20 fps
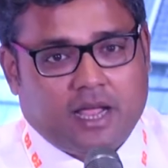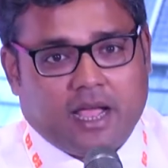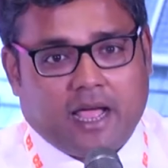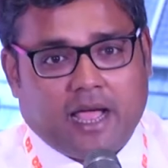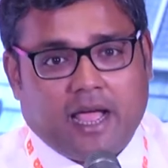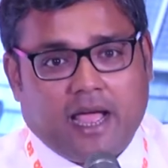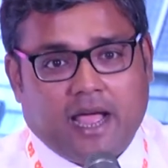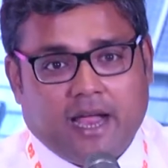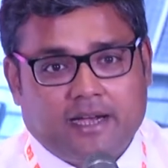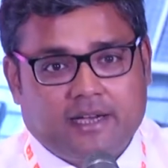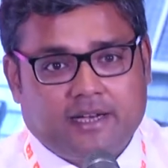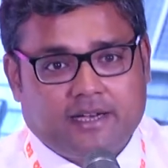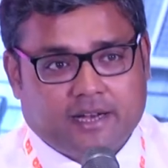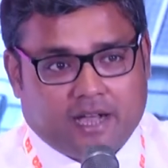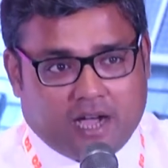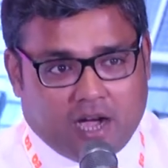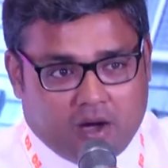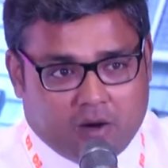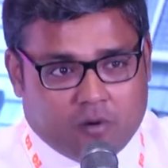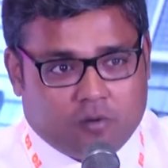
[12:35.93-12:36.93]
and
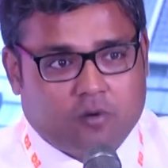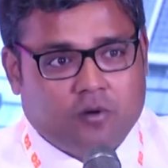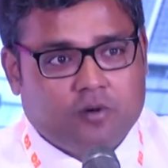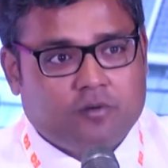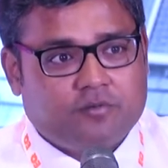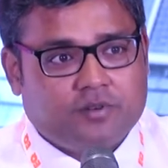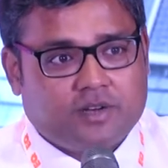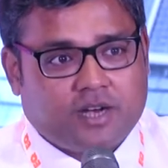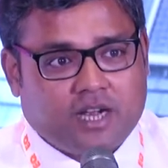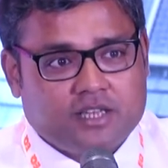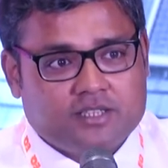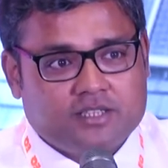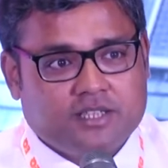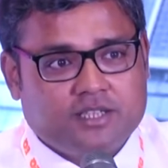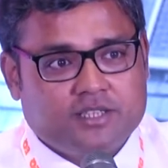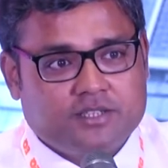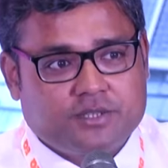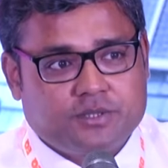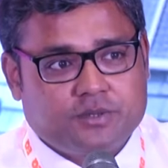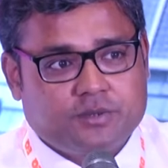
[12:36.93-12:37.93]
now financial
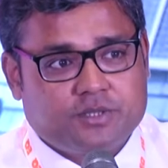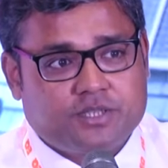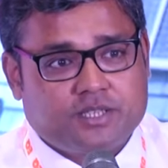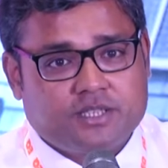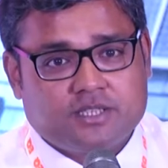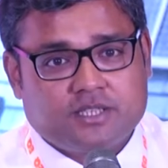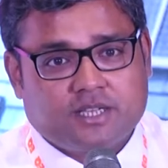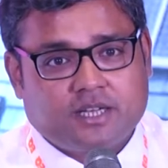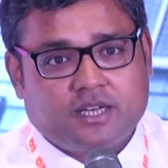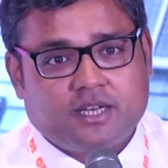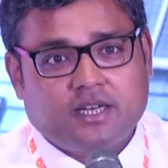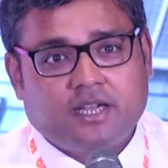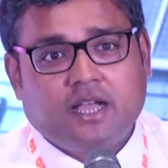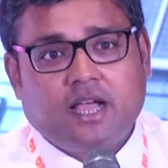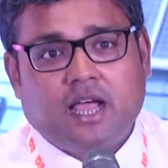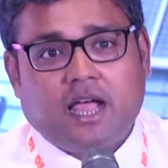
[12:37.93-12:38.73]
institutions are